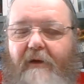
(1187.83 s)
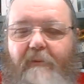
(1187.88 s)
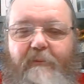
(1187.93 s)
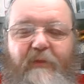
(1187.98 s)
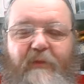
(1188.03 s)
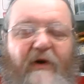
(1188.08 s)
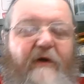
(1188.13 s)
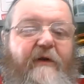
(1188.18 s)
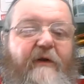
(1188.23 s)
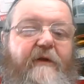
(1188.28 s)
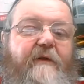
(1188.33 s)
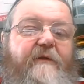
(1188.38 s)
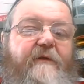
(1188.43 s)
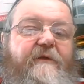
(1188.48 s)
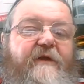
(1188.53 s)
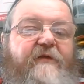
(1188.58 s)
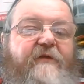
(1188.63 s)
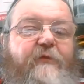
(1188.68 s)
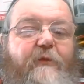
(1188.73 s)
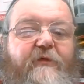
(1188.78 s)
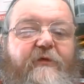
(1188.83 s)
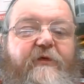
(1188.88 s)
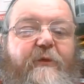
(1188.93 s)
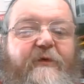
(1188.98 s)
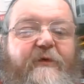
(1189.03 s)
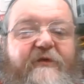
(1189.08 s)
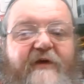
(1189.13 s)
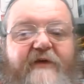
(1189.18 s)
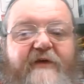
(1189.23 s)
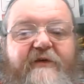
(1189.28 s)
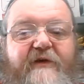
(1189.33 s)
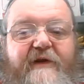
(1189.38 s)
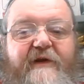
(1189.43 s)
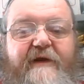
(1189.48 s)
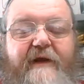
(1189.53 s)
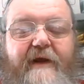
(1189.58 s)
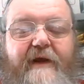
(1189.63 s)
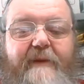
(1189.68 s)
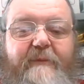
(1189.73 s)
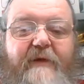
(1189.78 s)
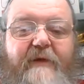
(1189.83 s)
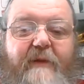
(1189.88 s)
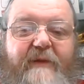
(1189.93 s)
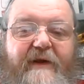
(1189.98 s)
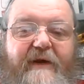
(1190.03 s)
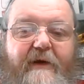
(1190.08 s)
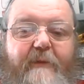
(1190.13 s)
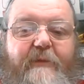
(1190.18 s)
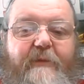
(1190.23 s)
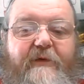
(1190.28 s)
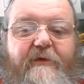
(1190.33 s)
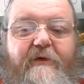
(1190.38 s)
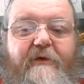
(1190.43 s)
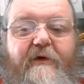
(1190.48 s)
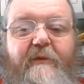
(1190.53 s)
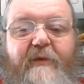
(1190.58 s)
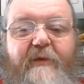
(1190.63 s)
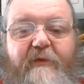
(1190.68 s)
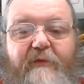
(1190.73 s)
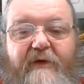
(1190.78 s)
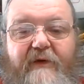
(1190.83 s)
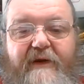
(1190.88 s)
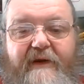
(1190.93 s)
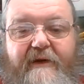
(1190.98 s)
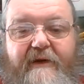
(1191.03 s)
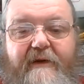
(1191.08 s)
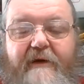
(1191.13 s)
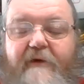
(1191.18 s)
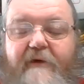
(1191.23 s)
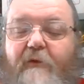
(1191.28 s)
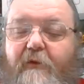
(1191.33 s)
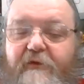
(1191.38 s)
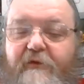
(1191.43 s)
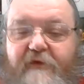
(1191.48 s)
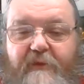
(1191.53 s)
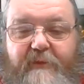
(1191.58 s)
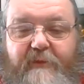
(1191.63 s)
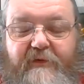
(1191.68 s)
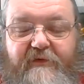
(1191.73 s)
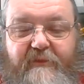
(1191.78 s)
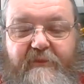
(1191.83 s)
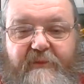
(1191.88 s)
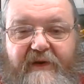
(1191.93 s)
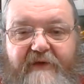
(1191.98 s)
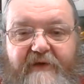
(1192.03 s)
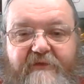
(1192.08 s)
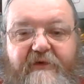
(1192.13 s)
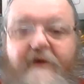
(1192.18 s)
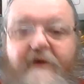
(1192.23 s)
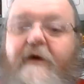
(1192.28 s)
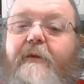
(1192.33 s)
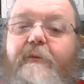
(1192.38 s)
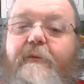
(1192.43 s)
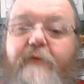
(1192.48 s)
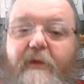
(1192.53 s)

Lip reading: But there's also a Saturday game coming up that I'll be running, also at Books and Banter,